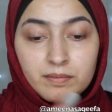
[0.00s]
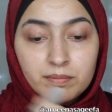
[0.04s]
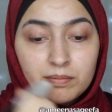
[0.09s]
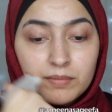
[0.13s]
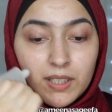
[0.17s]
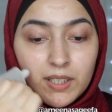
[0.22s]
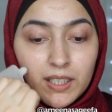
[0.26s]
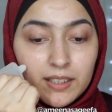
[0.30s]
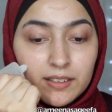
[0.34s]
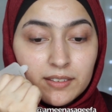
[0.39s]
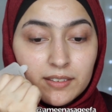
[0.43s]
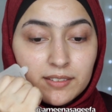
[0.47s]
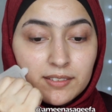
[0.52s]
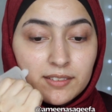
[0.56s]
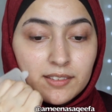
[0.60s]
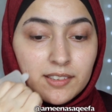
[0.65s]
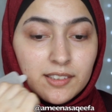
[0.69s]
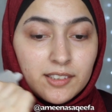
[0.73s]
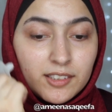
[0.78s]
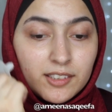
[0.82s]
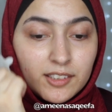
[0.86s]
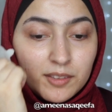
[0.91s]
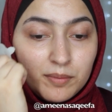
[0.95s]
But
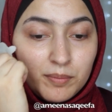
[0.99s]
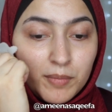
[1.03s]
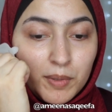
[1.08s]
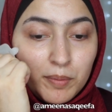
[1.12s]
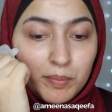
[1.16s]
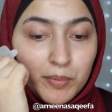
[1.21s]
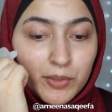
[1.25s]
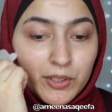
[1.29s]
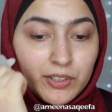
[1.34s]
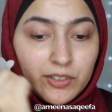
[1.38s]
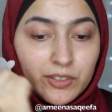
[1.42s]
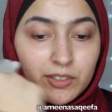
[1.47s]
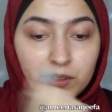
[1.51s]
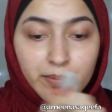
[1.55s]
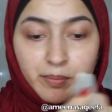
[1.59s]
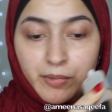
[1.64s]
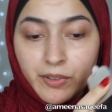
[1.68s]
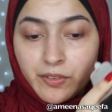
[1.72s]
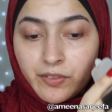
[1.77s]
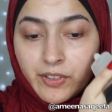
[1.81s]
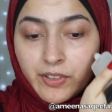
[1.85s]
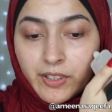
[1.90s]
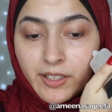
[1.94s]
this is my personal
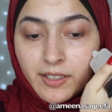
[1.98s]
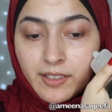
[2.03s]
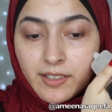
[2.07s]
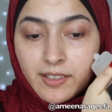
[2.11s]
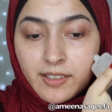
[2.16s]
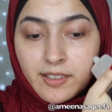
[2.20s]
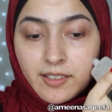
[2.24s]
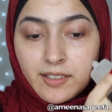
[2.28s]
preference.